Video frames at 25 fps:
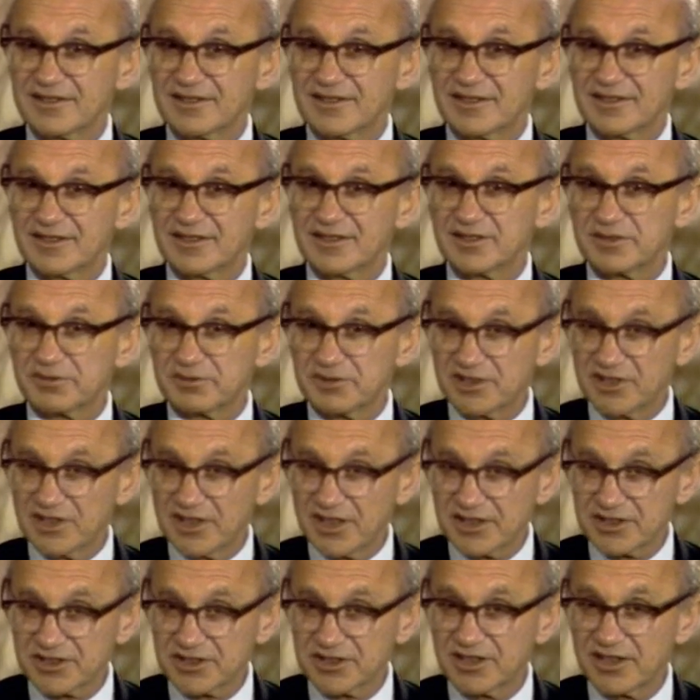and the
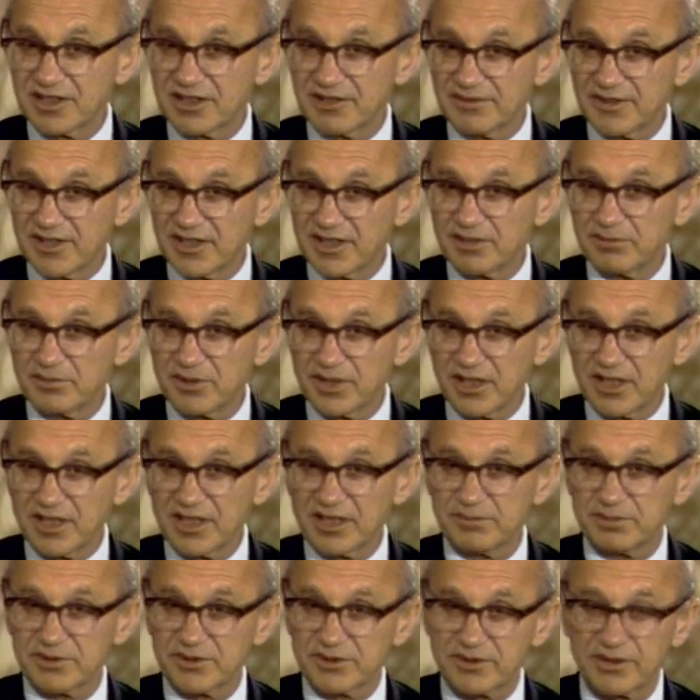reduction in availability
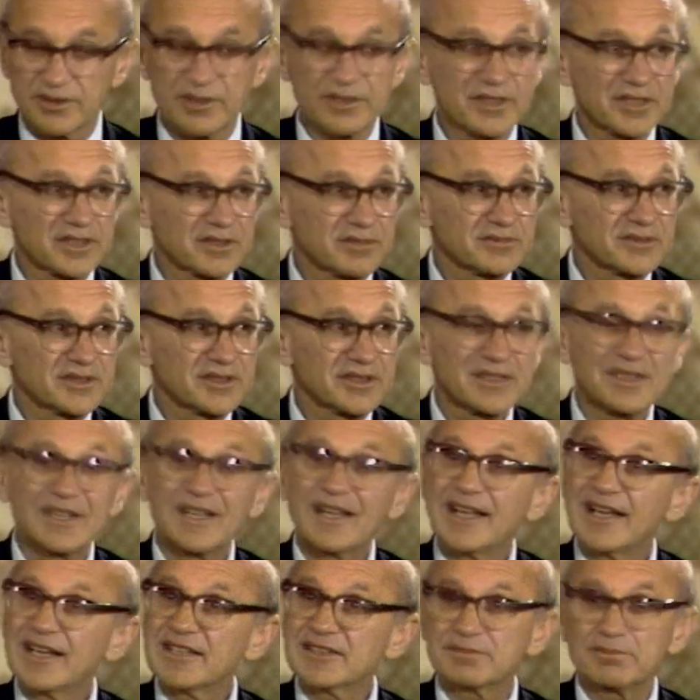of petroleum
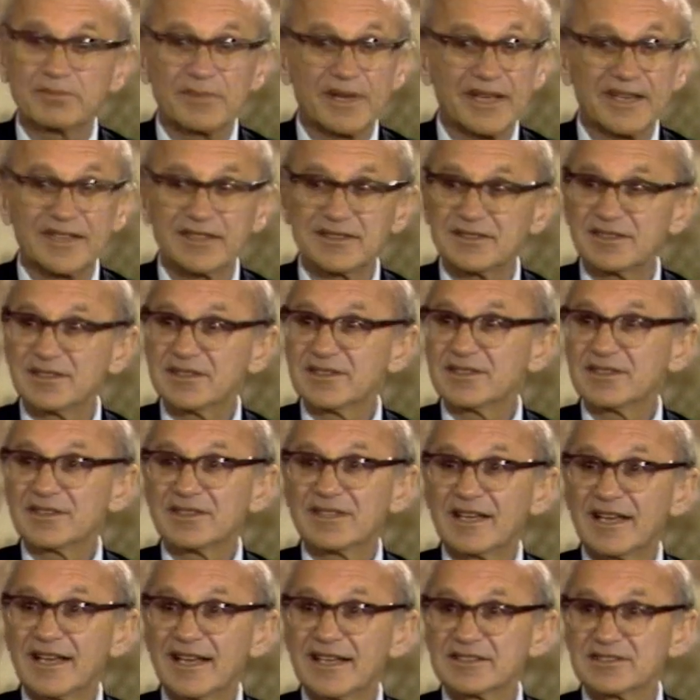has made,
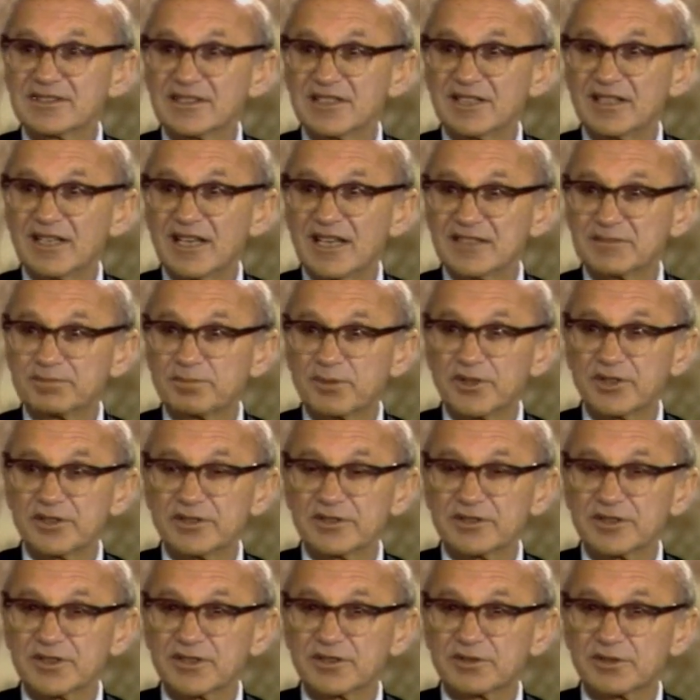has, has
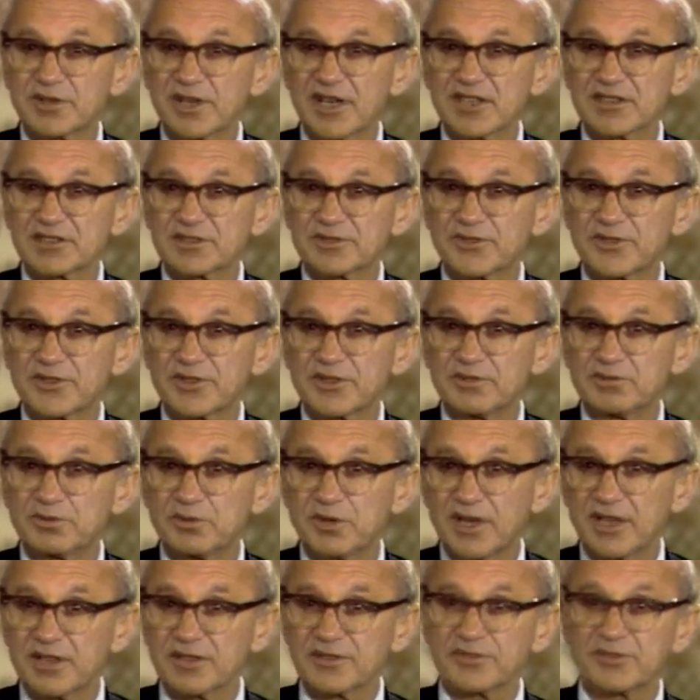produced a transfer of
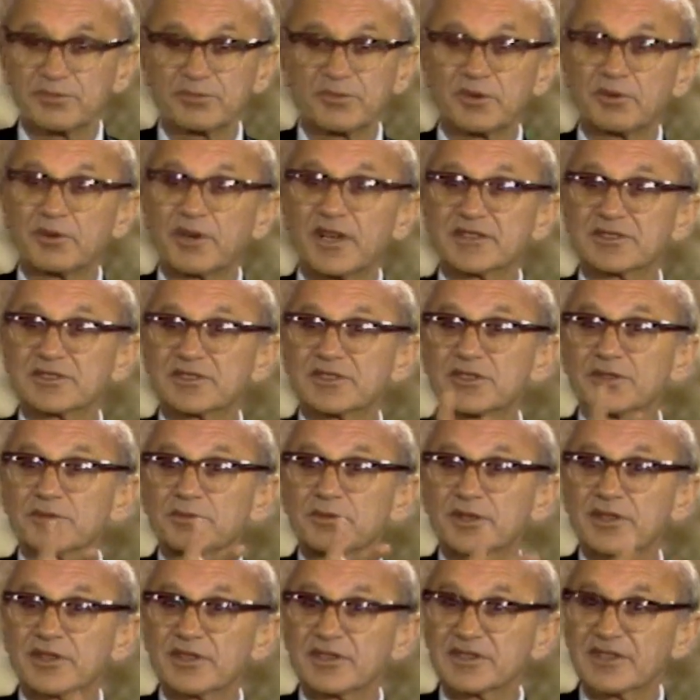wealth from the rest of the
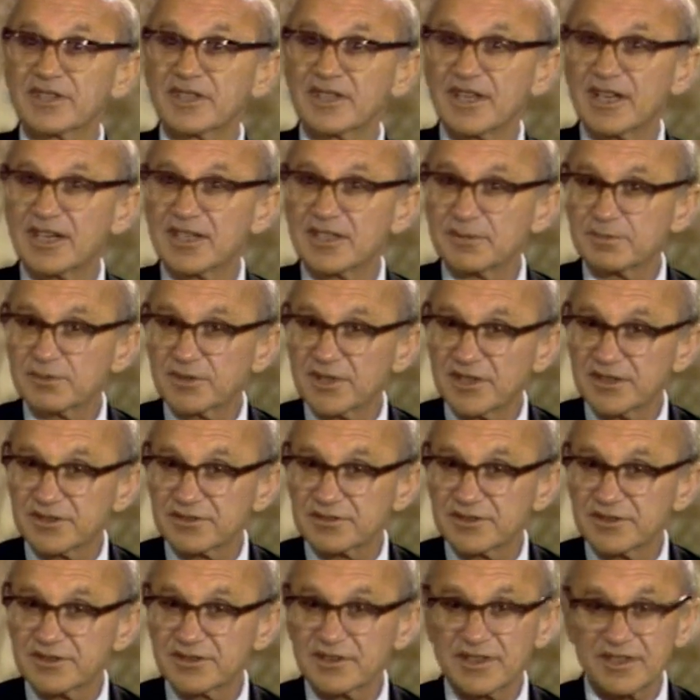world to the Arab
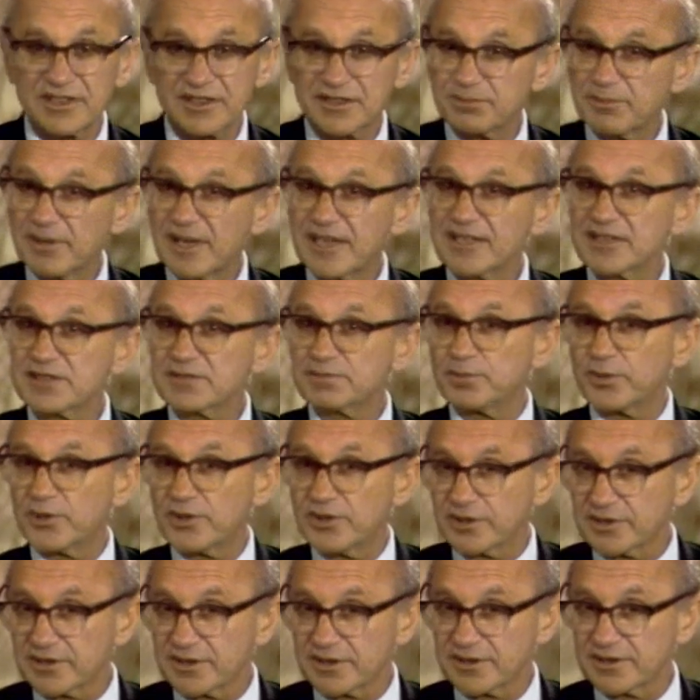countries. It's made us
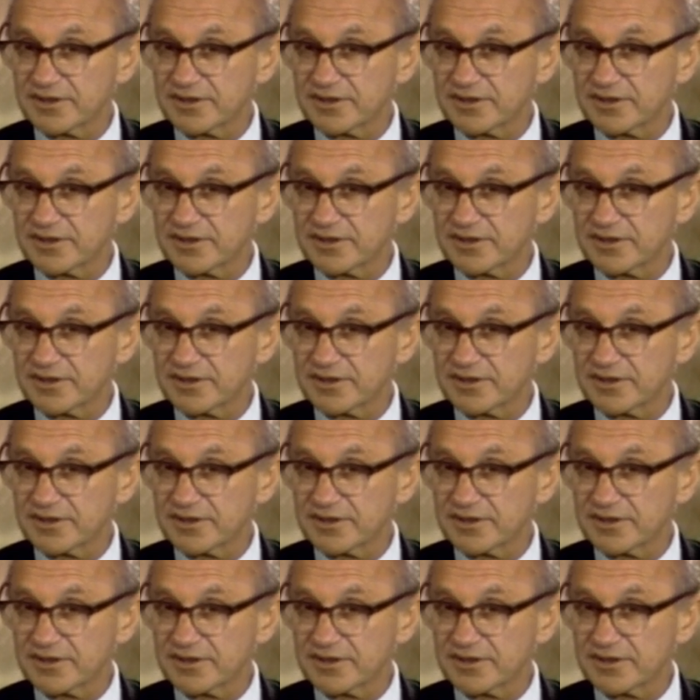poorer.